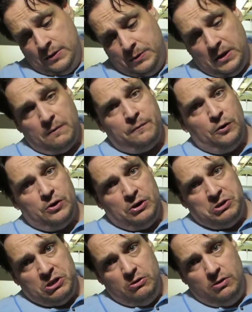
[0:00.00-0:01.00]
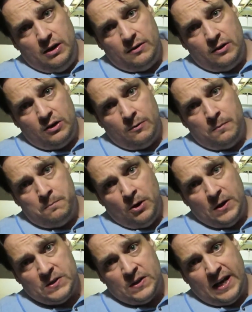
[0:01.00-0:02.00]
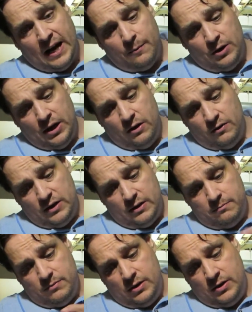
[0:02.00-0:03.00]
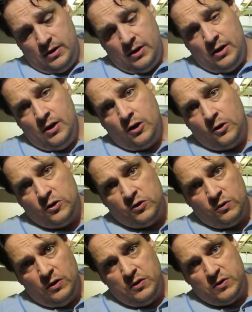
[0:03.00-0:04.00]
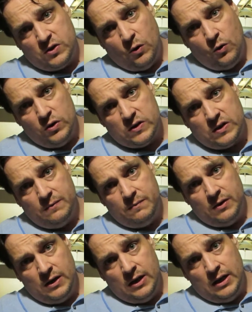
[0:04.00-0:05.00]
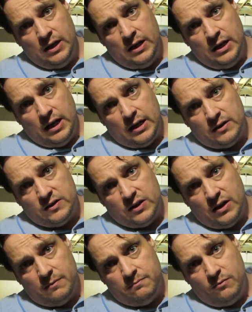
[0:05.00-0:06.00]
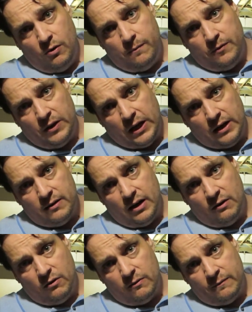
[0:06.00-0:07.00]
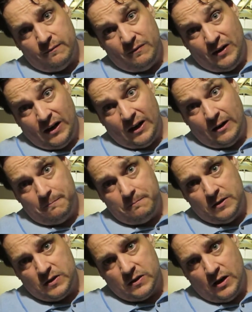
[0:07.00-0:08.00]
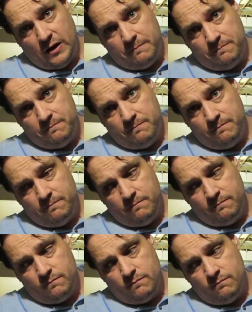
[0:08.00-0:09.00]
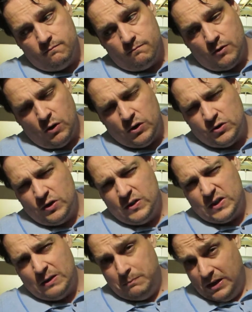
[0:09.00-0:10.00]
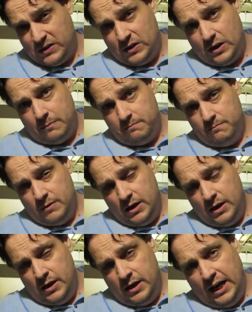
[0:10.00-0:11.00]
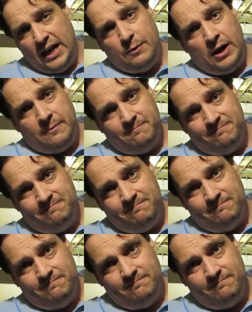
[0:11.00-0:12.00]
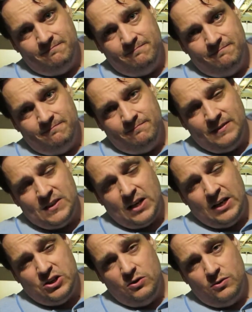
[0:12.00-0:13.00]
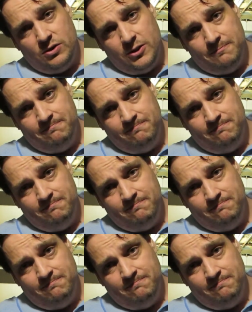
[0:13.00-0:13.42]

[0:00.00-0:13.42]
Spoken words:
without further ado, I'm going to pause the camera now, and I'm going to drill those holes, and hopefully I won't fuck it up this time. Oh, I should have said messed it up. Anyway, stay tuned.